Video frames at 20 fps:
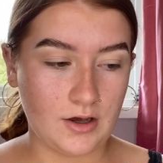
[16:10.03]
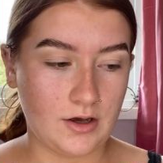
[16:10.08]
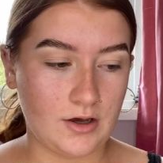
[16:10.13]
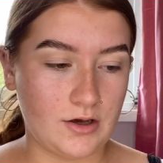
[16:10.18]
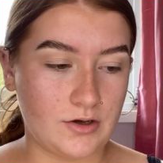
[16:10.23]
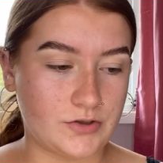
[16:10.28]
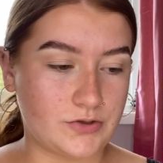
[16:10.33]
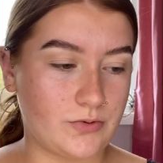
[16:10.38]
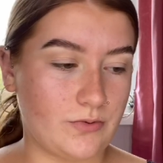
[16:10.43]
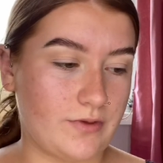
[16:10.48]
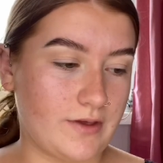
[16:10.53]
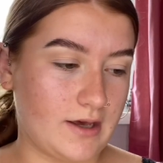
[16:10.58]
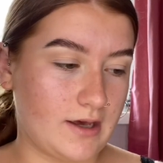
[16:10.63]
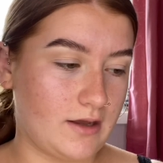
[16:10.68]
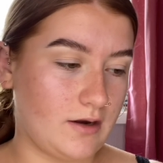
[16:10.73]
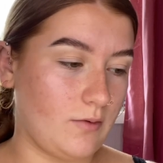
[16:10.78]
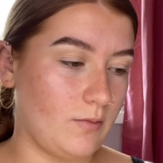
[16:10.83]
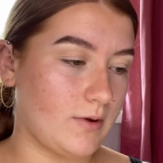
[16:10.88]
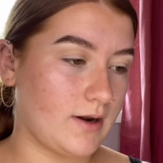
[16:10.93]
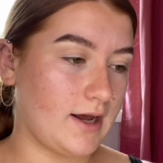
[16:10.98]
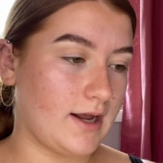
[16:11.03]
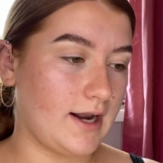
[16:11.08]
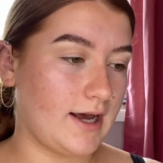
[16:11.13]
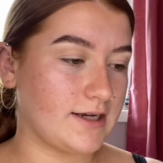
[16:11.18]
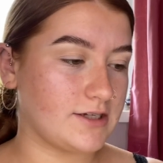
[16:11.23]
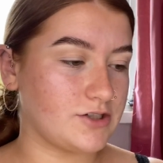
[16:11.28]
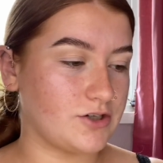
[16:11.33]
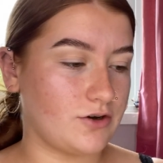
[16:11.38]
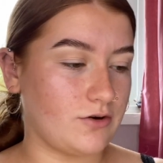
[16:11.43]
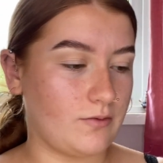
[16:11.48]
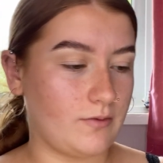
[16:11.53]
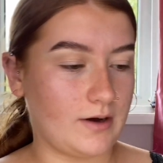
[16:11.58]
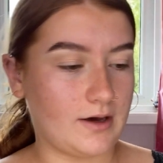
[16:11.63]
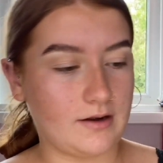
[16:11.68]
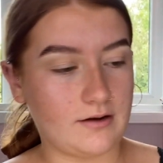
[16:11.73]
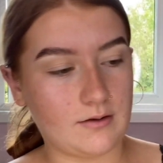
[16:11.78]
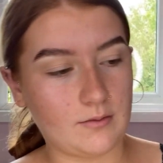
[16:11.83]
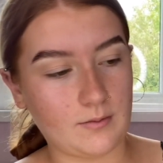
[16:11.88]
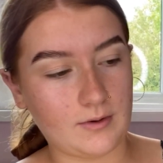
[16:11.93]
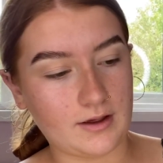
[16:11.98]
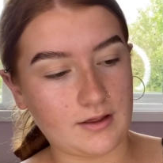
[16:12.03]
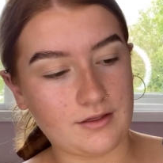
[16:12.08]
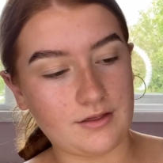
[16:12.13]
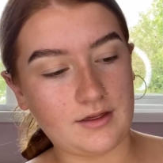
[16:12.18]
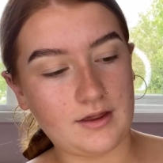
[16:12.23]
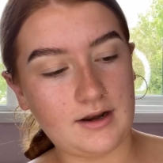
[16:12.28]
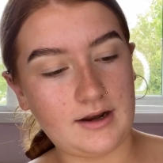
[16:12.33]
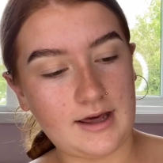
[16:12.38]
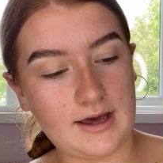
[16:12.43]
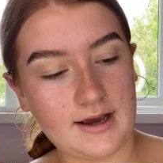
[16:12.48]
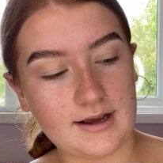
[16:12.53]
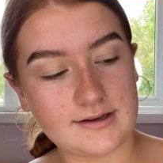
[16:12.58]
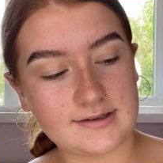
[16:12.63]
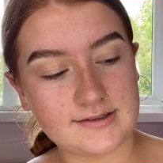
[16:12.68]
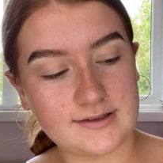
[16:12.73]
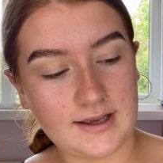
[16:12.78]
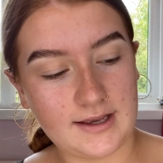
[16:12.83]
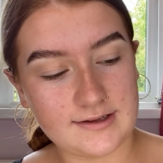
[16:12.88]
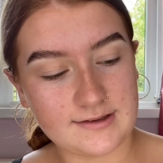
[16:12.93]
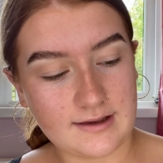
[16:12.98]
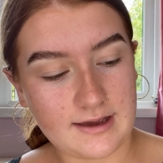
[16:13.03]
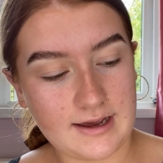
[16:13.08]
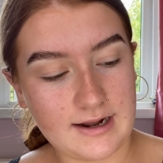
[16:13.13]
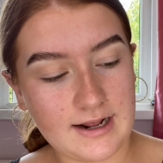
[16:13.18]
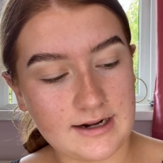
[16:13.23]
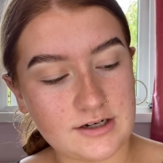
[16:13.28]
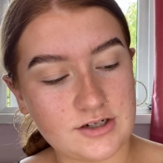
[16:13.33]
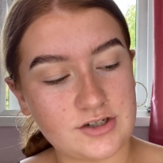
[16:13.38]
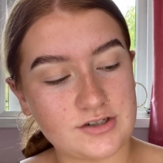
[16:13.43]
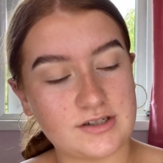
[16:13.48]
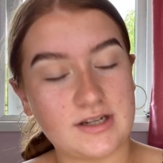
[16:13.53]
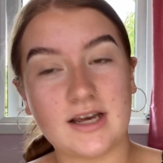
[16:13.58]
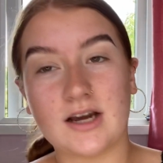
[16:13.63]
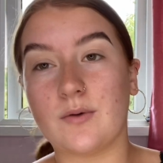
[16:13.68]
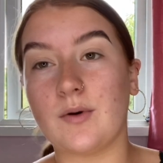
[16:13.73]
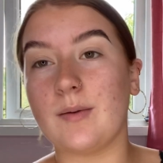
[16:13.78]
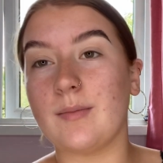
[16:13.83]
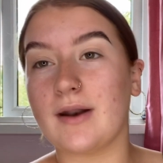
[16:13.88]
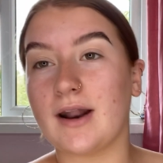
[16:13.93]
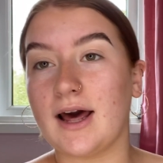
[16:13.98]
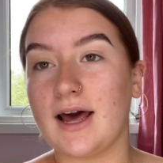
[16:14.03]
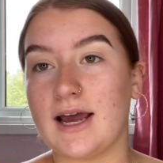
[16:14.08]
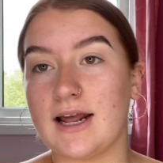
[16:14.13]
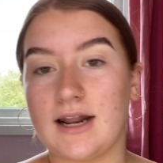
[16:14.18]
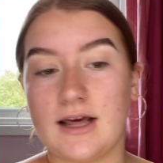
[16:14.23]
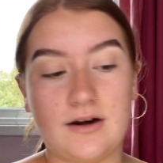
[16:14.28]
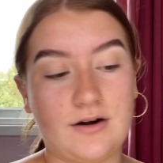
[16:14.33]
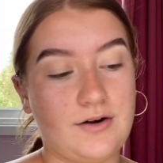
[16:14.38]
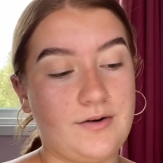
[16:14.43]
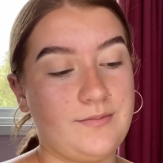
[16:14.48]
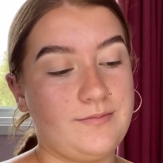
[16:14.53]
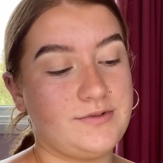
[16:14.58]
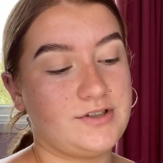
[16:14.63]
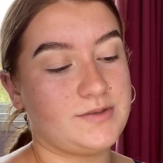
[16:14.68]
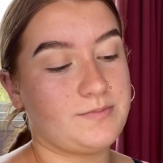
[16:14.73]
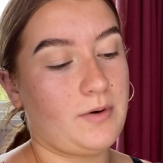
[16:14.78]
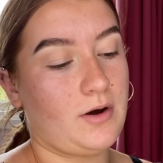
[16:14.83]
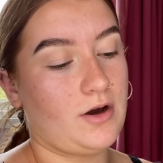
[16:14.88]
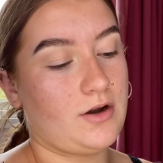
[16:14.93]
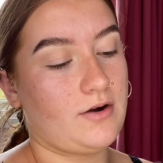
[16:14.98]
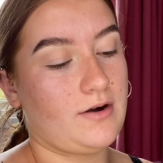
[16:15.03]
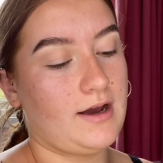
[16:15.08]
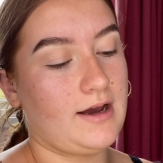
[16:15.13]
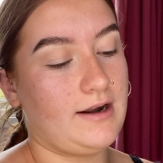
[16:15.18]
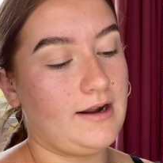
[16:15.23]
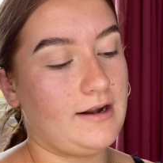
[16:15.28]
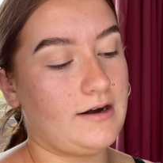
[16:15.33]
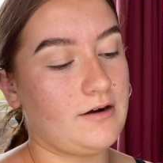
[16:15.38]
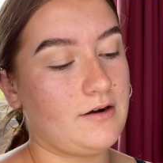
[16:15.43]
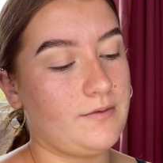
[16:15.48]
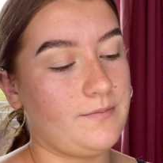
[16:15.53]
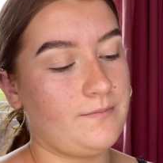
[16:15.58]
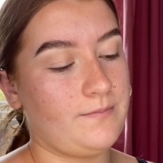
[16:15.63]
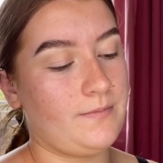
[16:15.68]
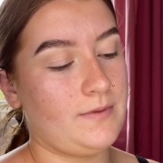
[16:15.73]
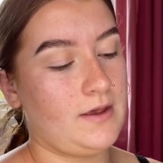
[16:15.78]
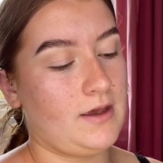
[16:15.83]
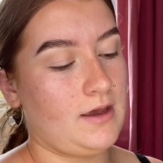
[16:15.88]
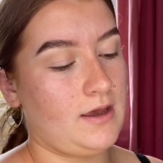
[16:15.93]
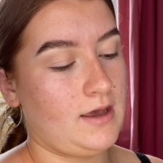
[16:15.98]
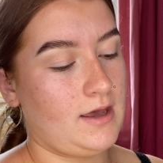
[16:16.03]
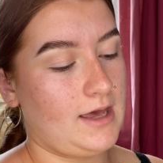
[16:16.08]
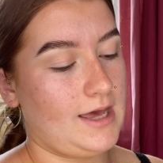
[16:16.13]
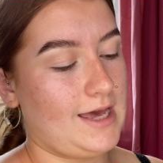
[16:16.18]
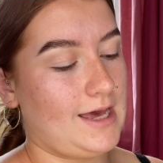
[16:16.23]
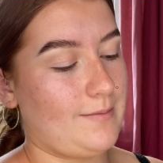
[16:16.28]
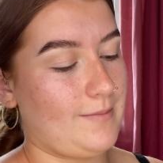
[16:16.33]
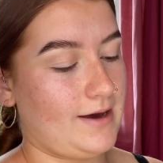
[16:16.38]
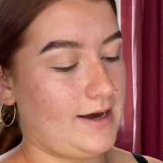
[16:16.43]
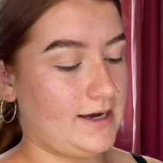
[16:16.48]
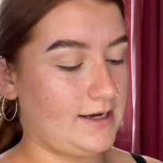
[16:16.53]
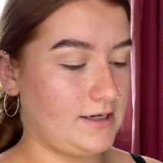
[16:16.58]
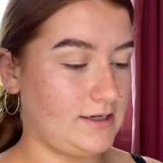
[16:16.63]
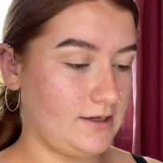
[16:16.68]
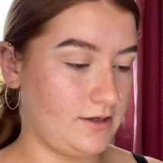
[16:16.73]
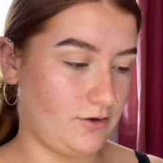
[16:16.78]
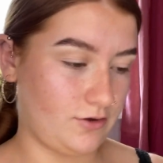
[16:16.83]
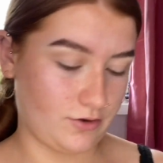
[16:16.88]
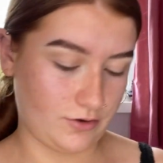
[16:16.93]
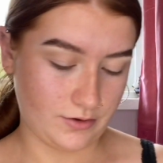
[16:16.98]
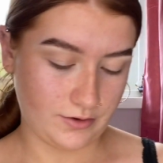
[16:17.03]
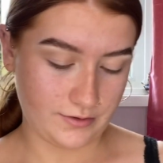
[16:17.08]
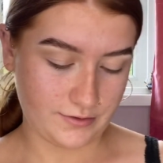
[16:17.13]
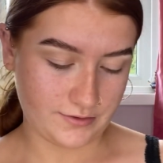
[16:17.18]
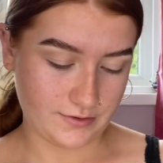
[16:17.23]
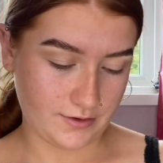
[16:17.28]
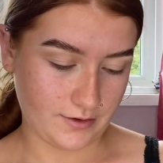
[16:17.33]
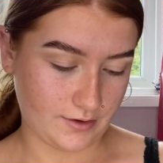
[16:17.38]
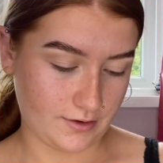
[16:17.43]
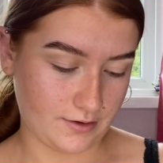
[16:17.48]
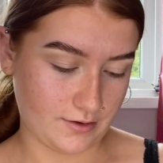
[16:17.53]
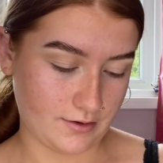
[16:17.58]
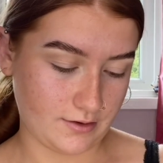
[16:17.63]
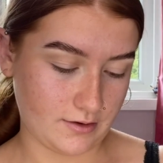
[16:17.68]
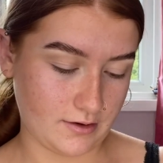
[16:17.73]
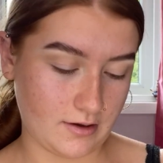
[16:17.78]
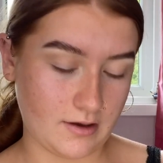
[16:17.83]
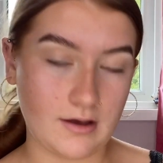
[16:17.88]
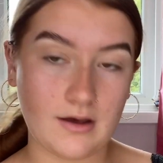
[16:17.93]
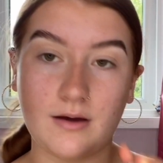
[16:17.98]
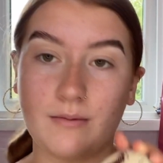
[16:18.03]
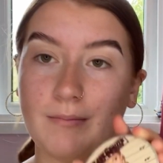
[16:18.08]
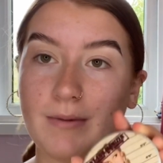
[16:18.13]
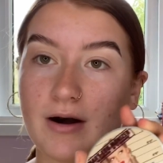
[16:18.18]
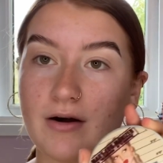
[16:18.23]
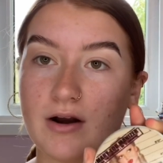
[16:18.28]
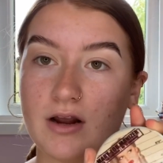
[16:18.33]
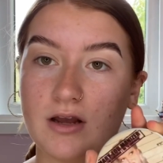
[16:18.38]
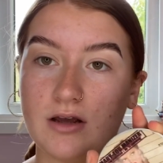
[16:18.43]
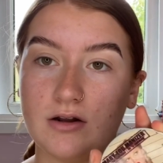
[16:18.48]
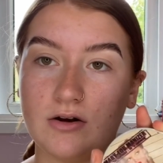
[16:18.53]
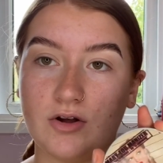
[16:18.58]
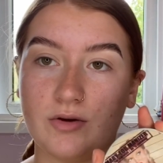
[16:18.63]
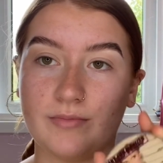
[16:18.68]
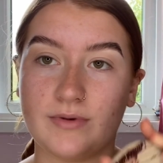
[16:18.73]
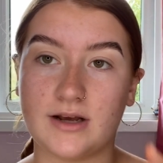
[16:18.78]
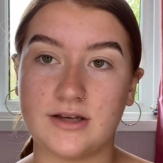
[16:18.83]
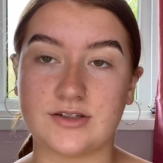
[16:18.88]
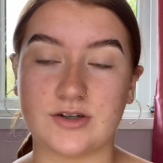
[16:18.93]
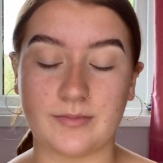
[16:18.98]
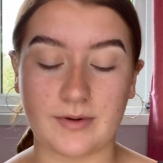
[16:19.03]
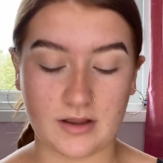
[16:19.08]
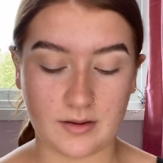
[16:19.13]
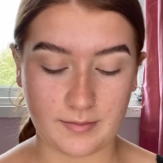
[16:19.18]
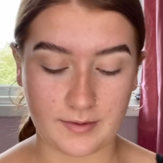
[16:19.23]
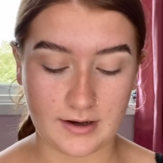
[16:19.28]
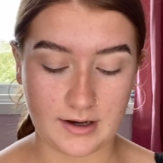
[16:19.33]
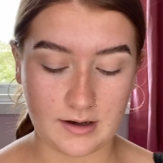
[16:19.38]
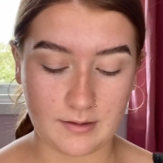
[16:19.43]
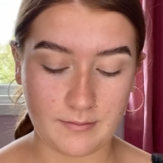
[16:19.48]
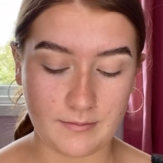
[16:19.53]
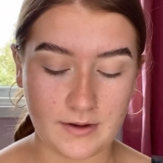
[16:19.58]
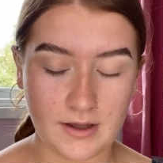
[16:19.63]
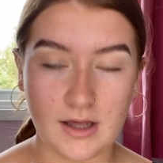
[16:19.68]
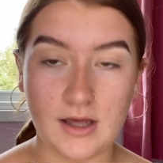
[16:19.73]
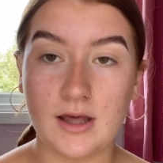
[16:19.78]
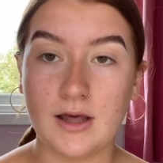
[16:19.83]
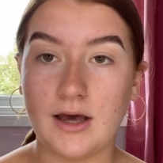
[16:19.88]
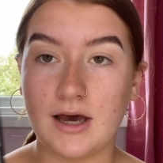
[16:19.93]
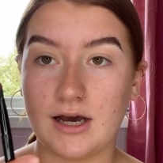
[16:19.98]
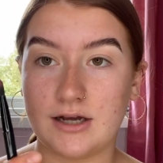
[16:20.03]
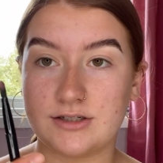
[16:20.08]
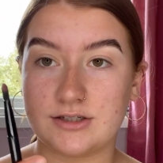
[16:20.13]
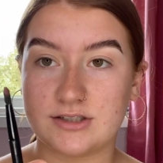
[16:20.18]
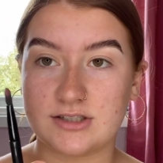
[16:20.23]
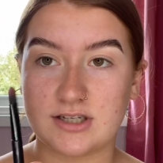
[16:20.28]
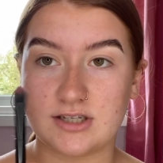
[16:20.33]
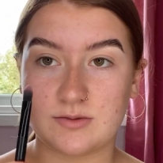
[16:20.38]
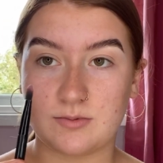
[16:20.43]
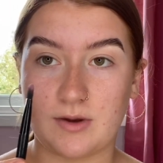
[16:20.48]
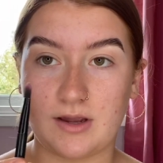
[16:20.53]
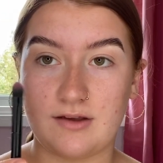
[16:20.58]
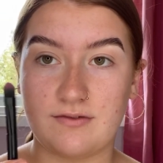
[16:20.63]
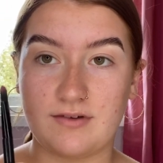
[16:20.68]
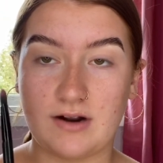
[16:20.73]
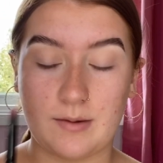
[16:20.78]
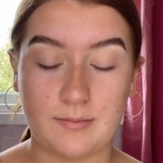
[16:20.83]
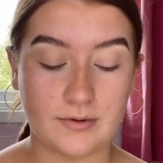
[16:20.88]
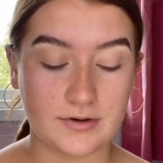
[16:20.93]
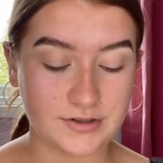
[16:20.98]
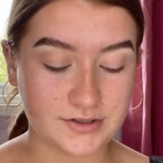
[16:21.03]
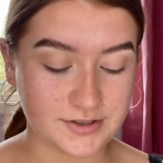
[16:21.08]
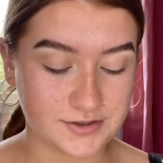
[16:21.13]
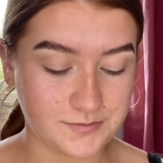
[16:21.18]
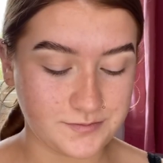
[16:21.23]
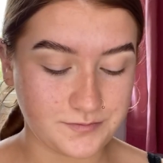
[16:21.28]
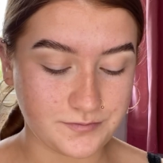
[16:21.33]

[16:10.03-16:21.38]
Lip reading: So then what I like to go in with next is I like to just take a wee bit of highlighter, just powder highlighter. I use the Mary Luminizer by the Balm and just this wee flat brush.